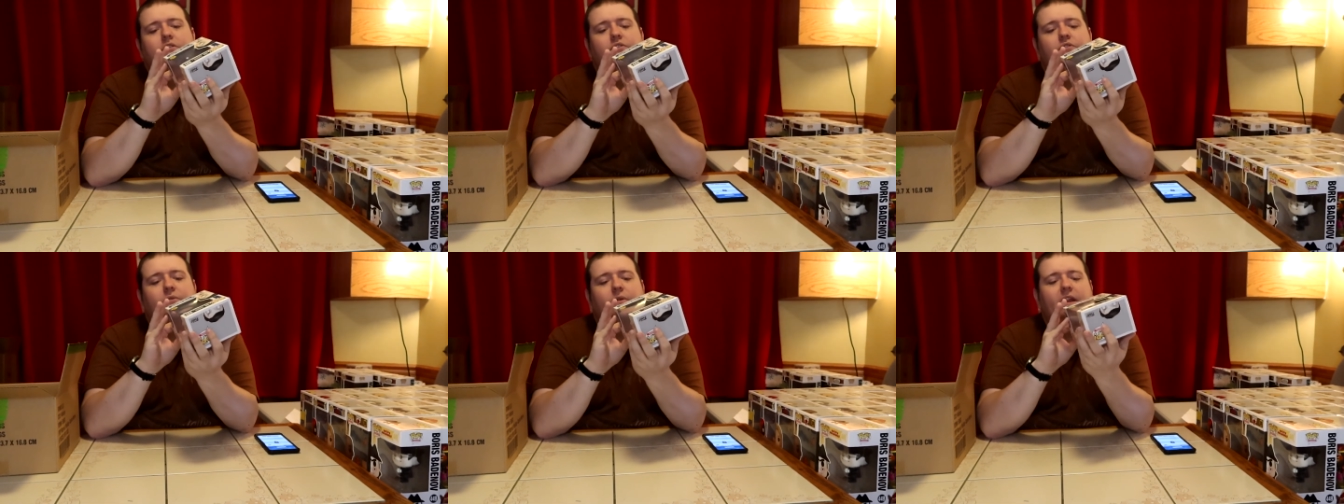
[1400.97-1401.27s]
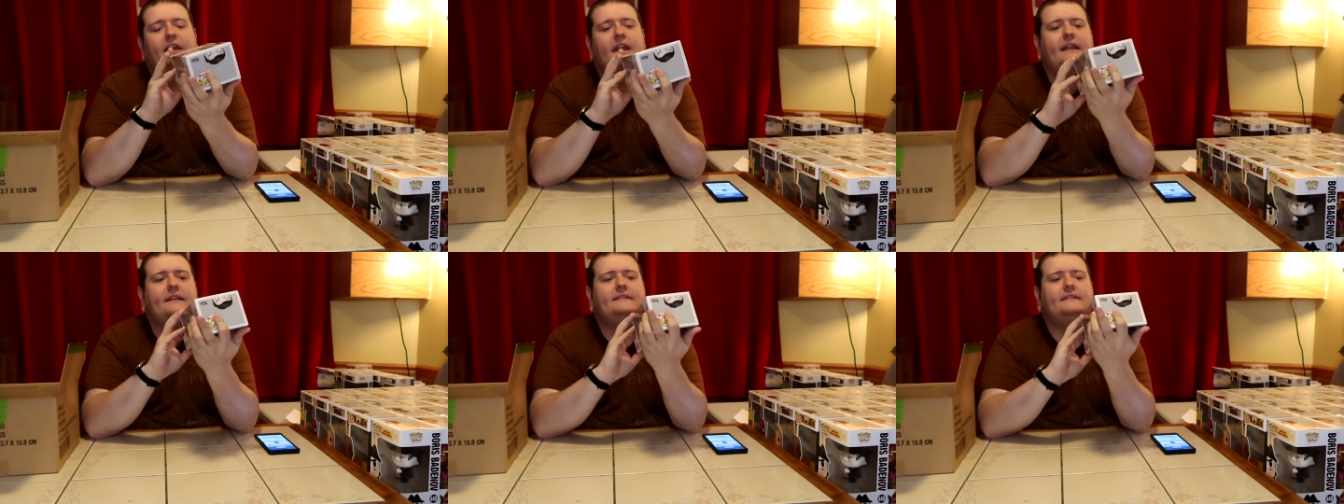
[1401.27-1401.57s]

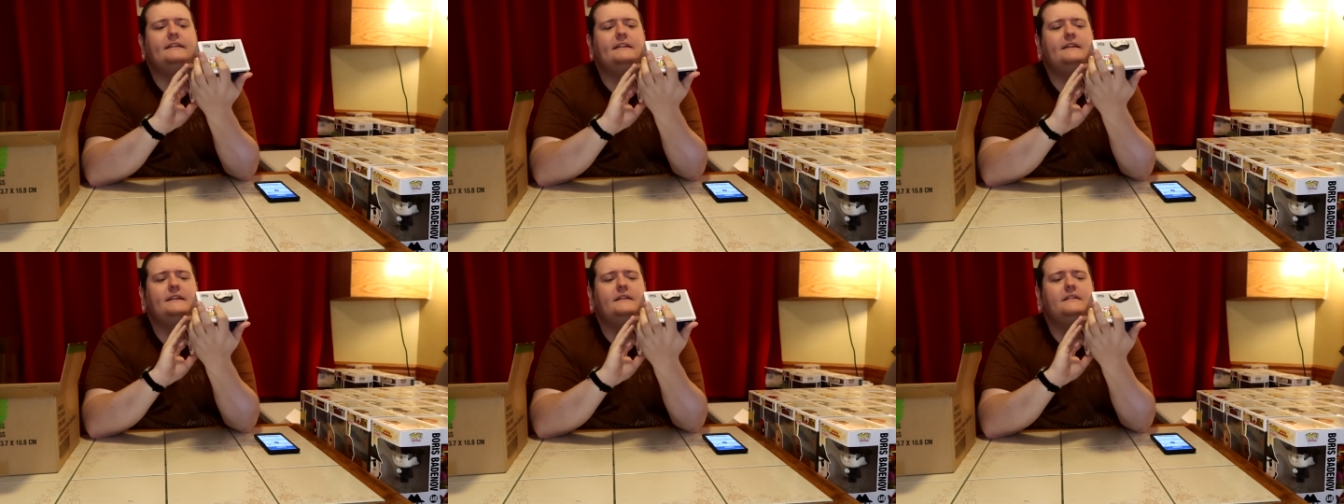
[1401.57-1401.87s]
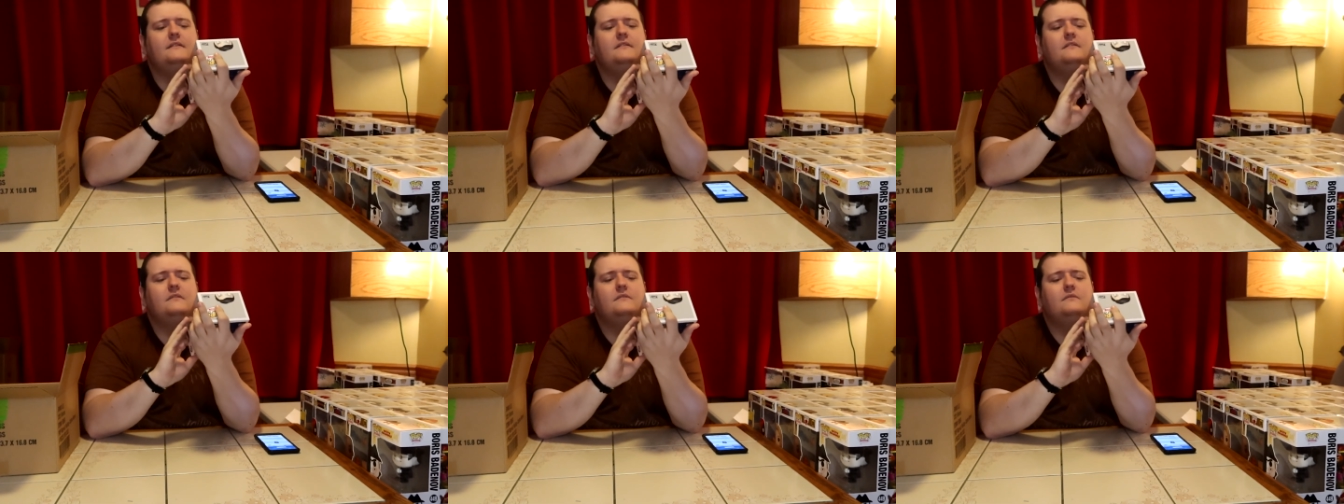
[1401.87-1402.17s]

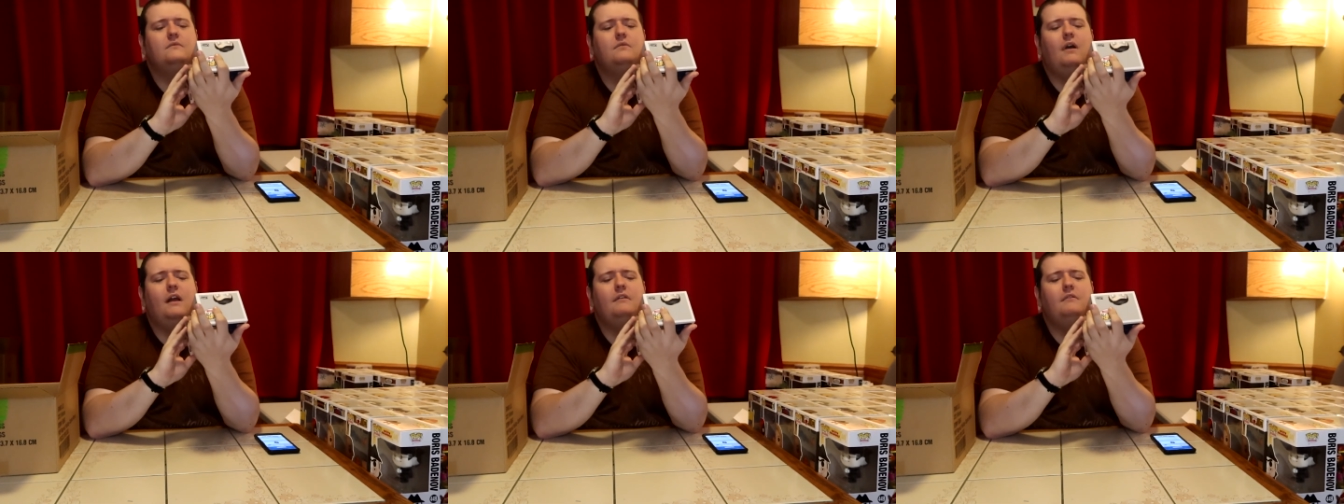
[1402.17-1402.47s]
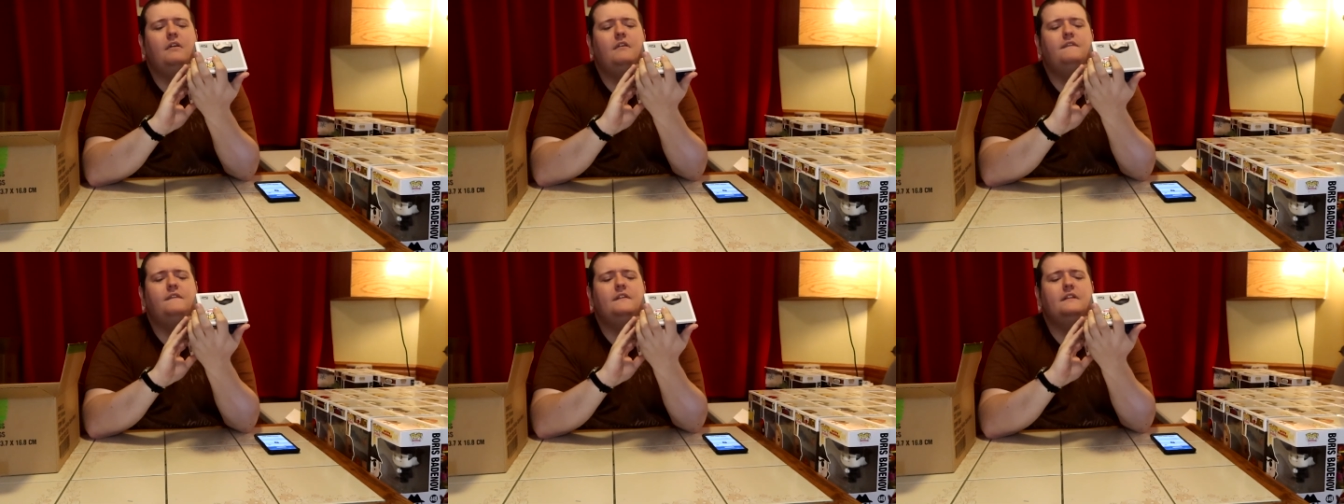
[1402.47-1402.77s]
2018. Why
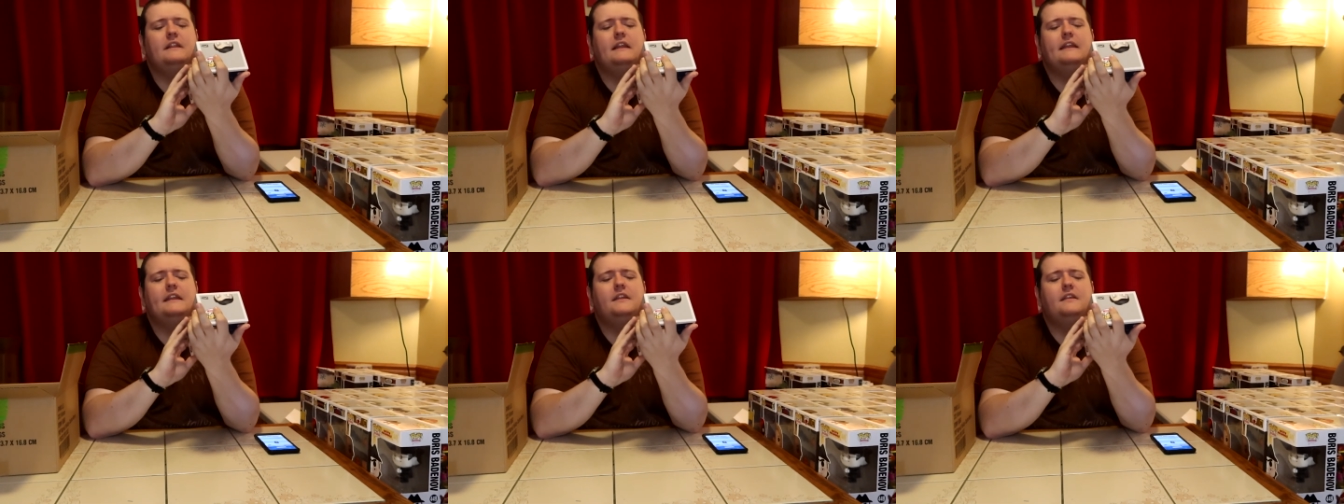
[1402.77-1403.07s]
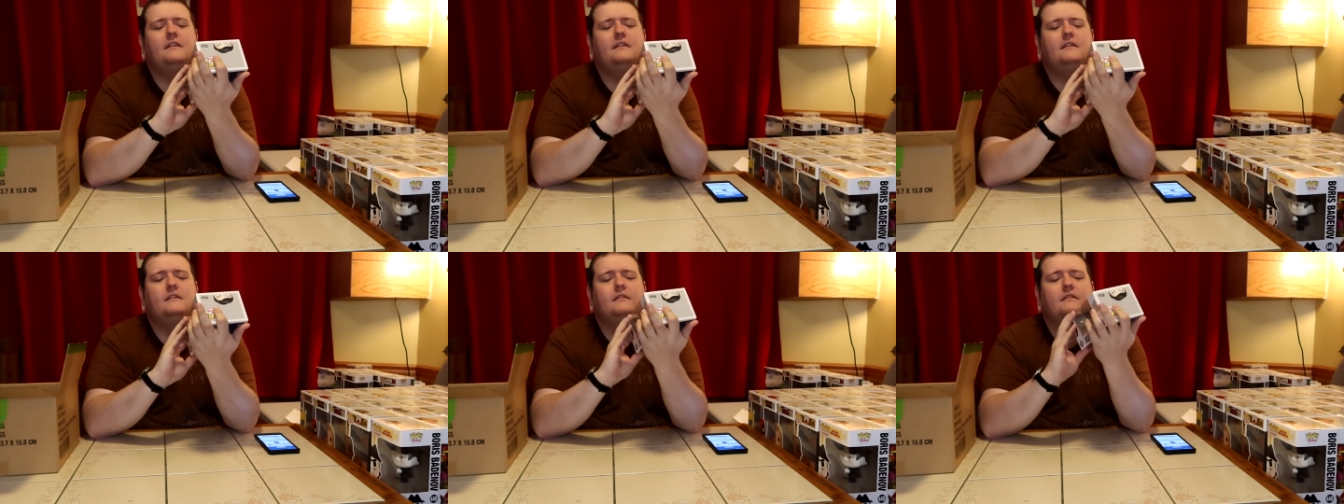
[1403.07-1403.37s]
do I feel like...
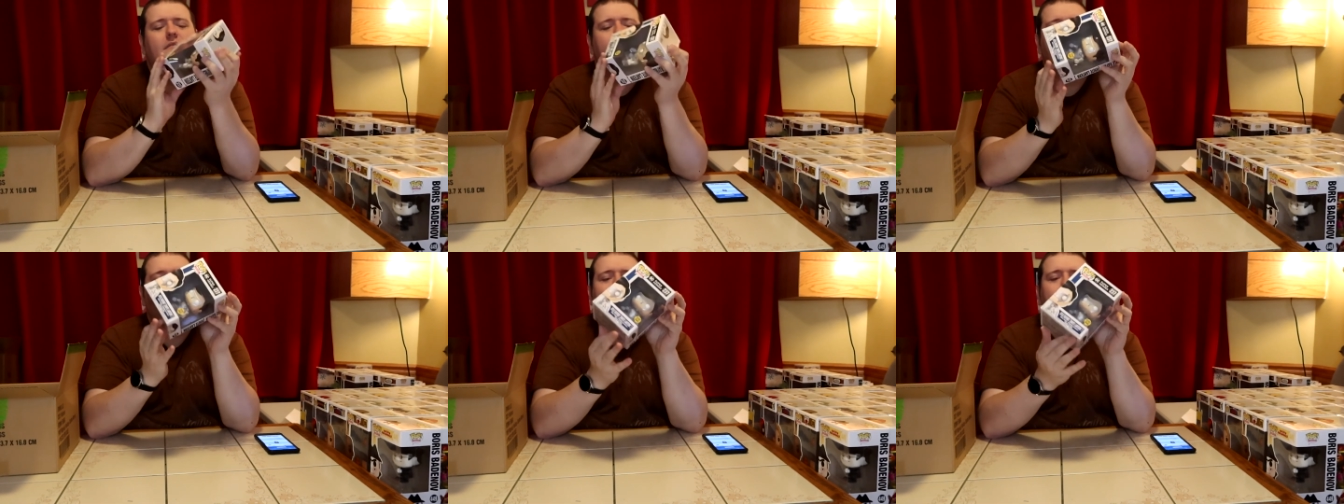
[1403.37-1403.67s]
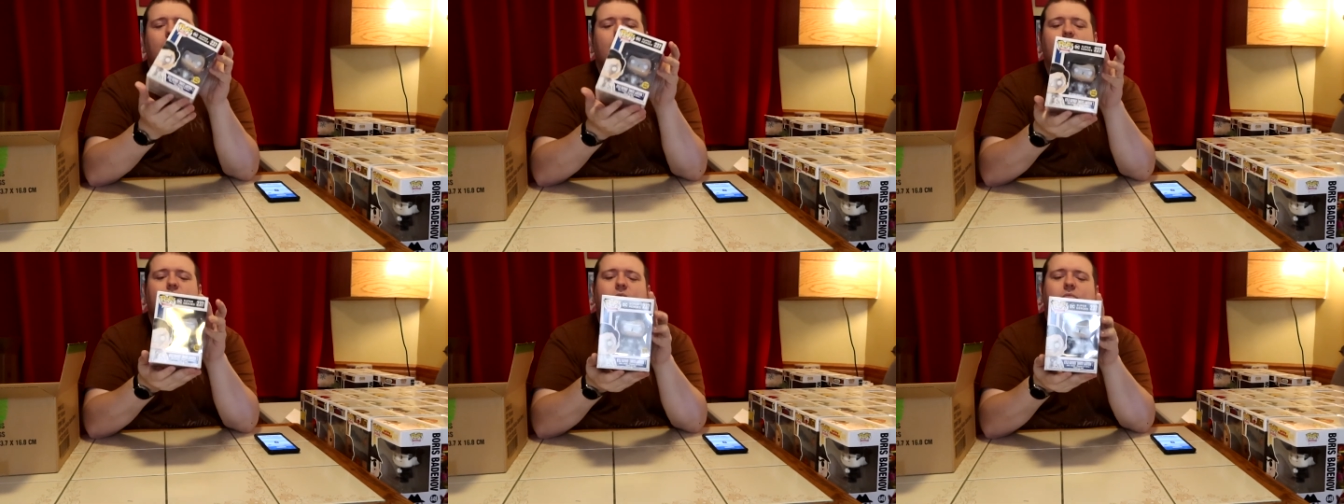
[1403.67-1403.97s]

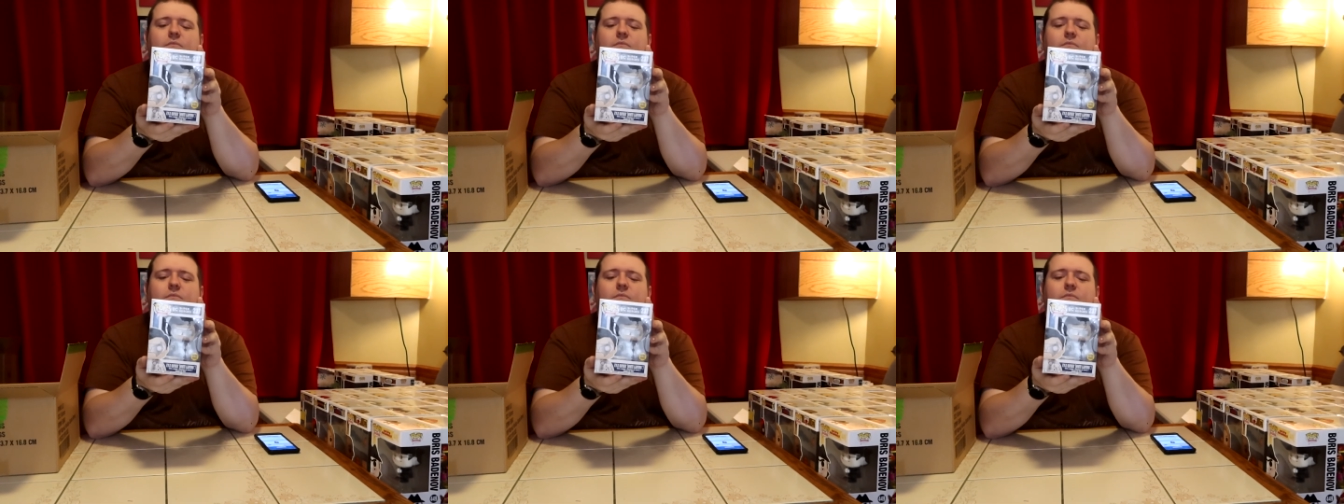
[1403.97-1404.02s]
Hmm.